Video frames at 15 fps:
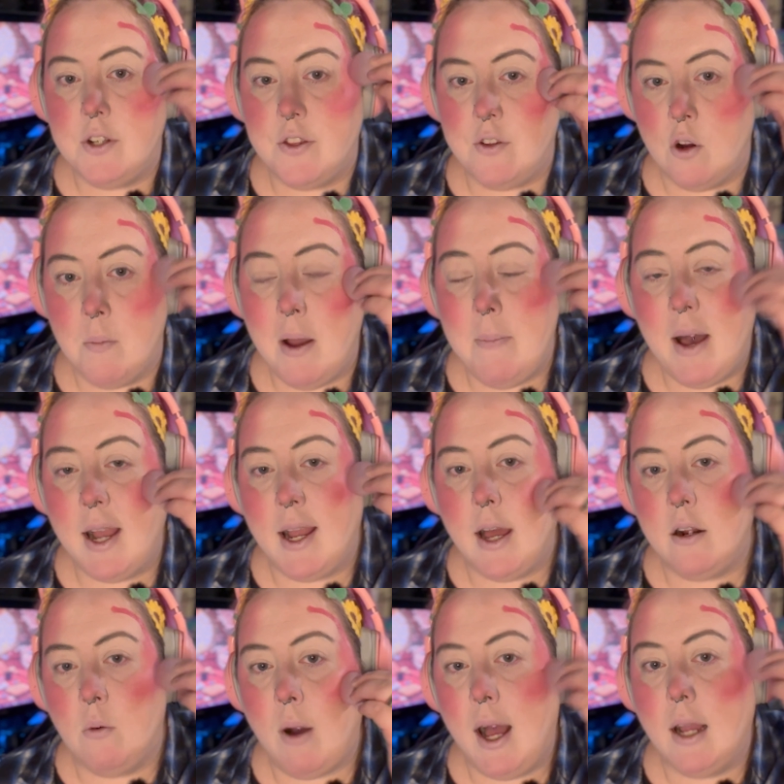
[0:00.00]
to throw my back out
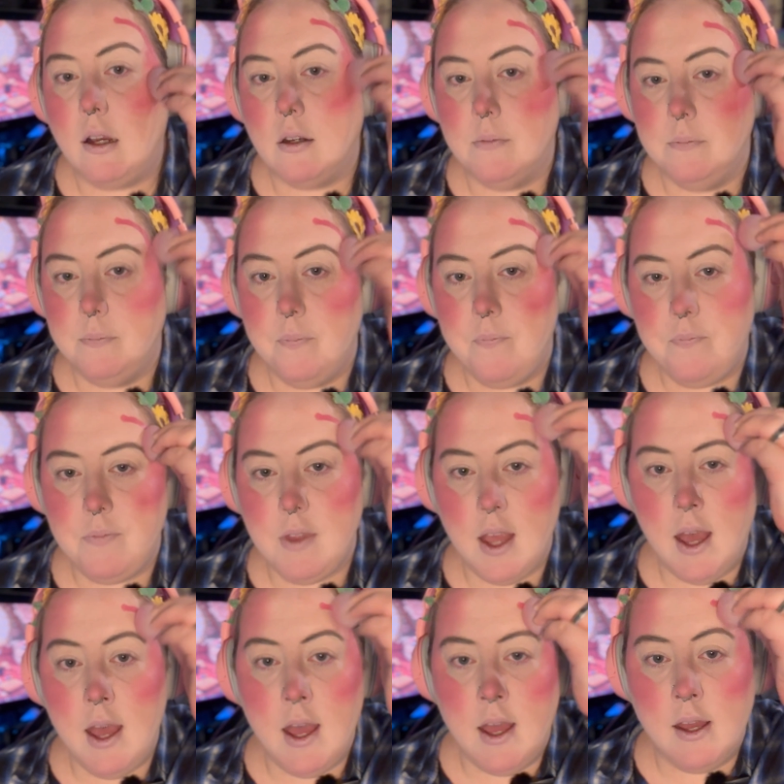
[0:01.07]
of whack.
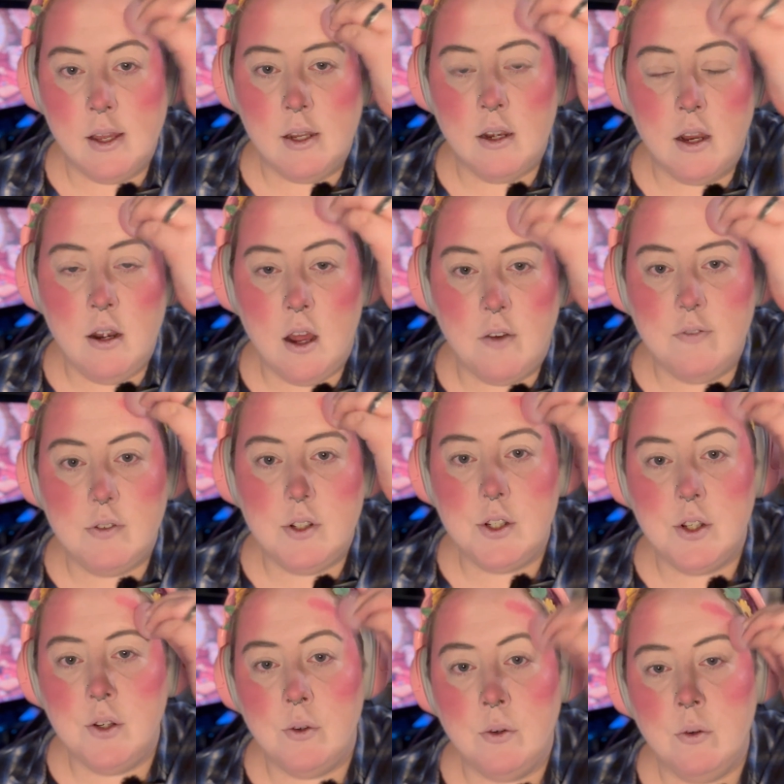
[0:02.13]
and enough
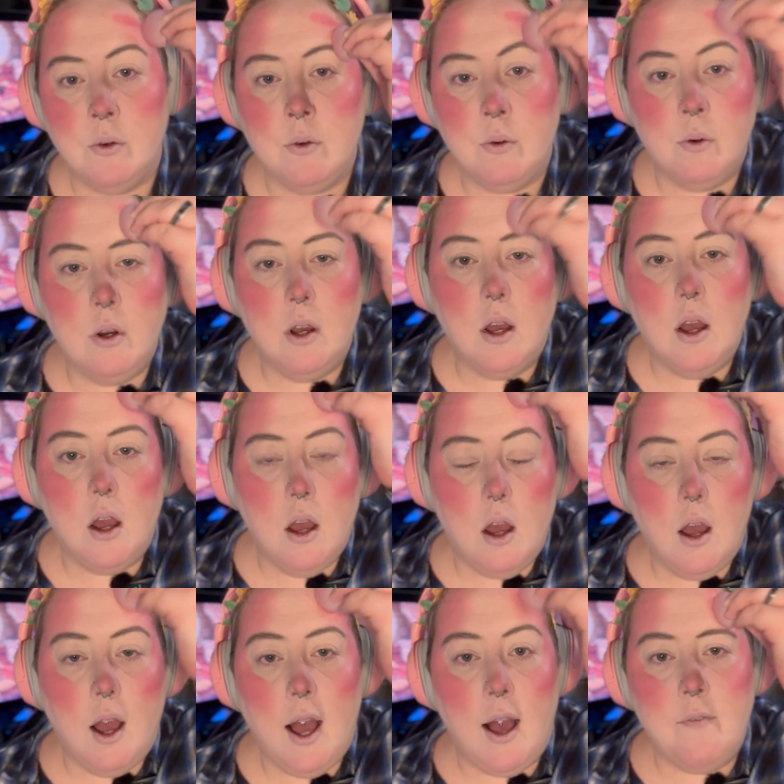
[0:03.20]
to
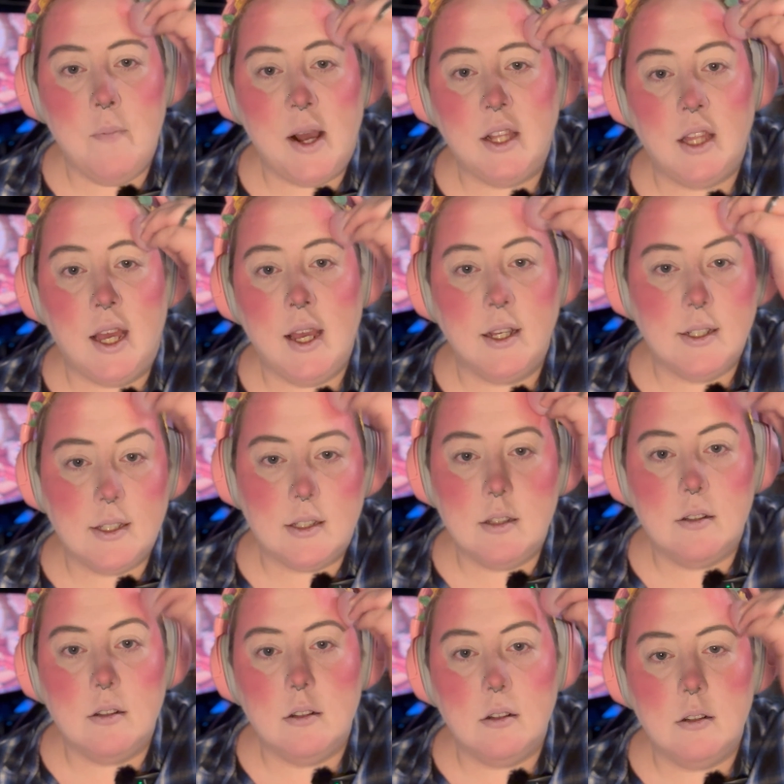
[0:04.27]
have my legs
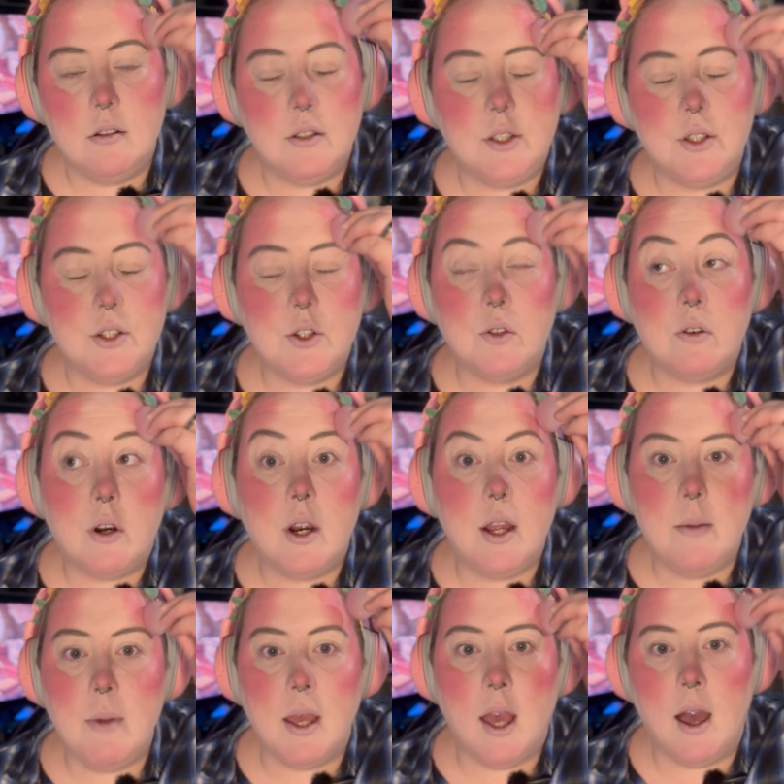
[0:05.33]

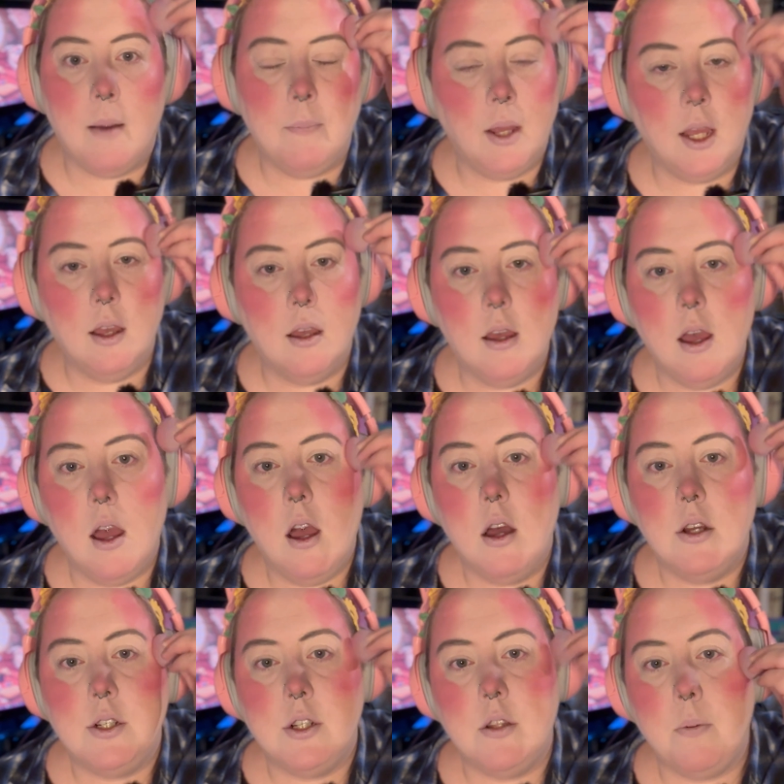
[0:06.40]
screaming at me
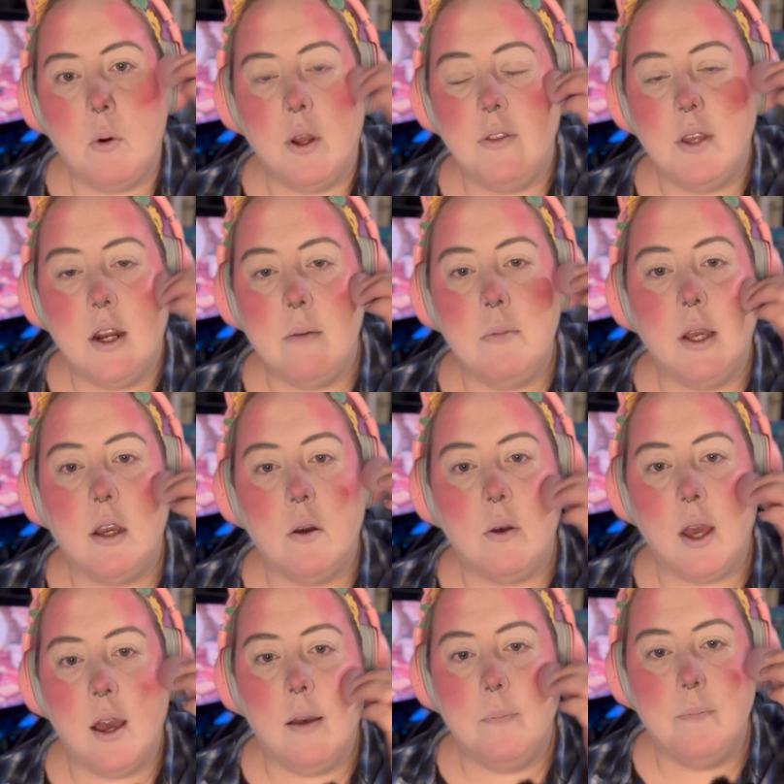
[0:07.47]
to the point that I'm like,
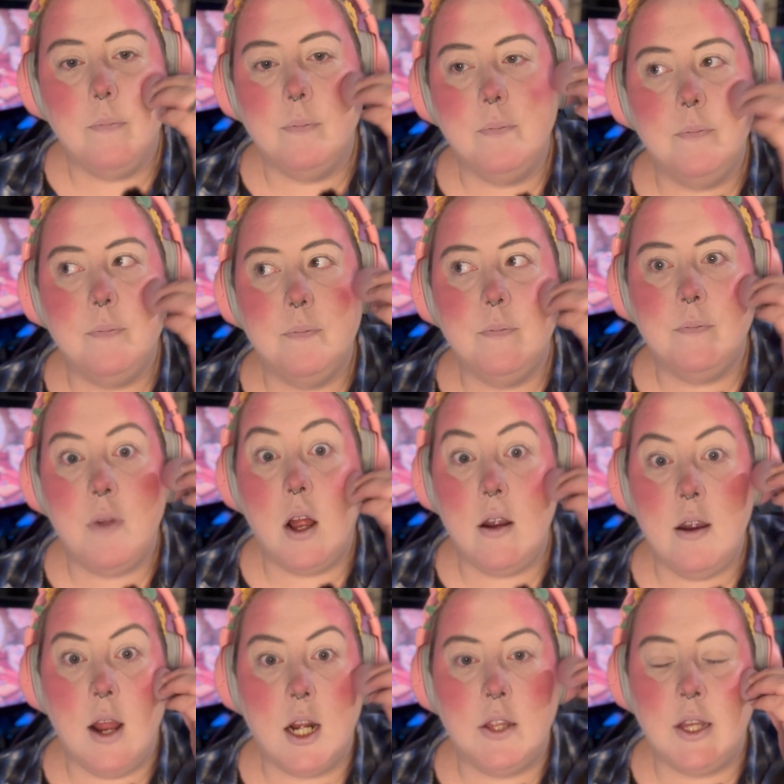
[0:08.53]
okay,
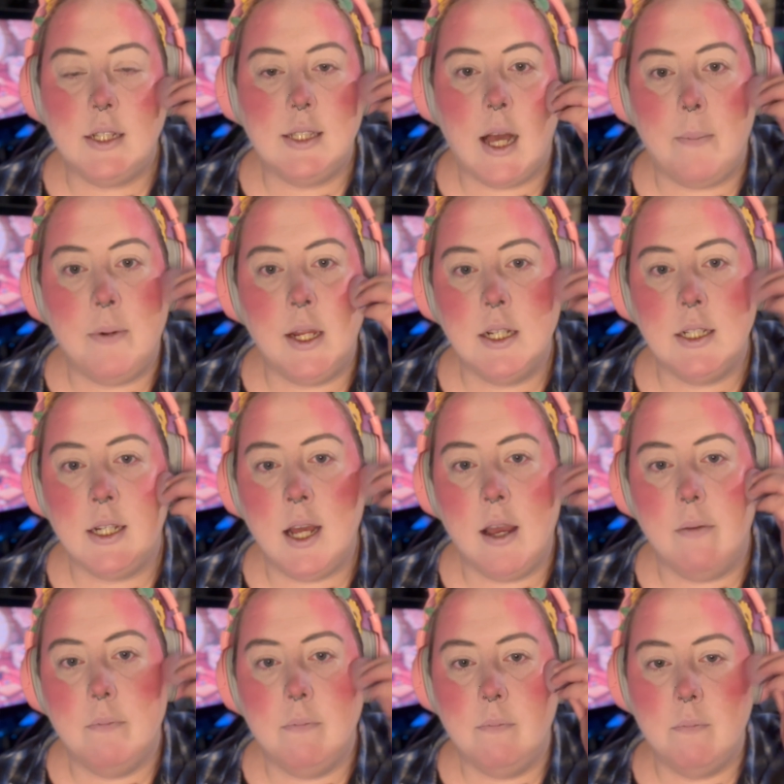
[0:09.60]
none of that's happening today.
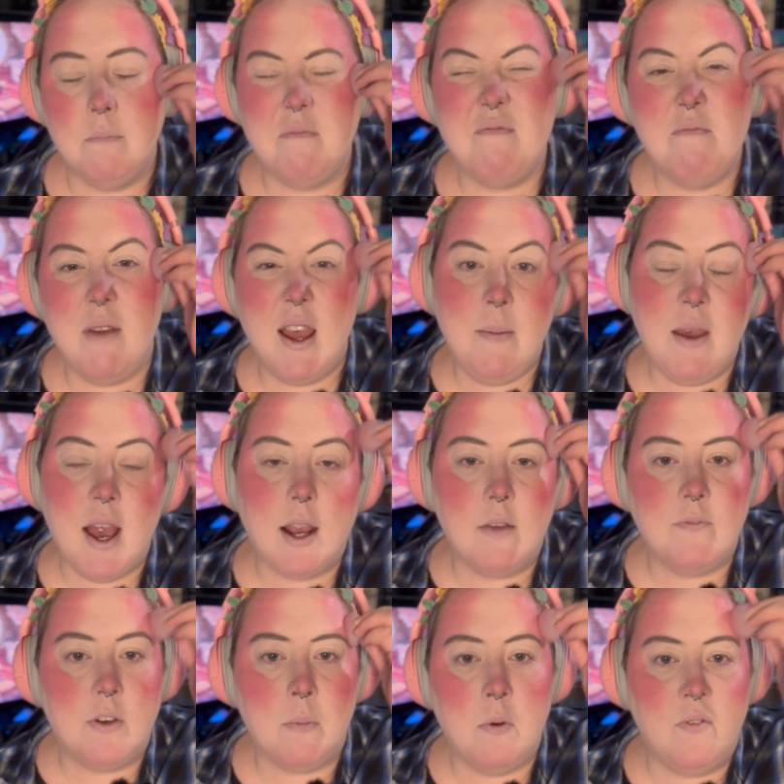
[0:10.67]
Maybe I can
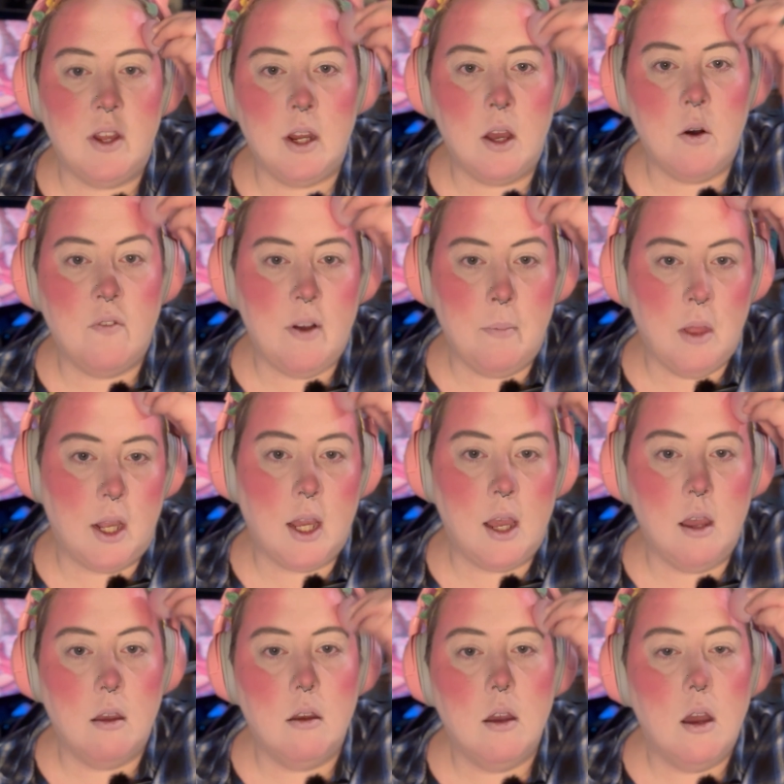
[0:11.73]
film a video if I'm lucky,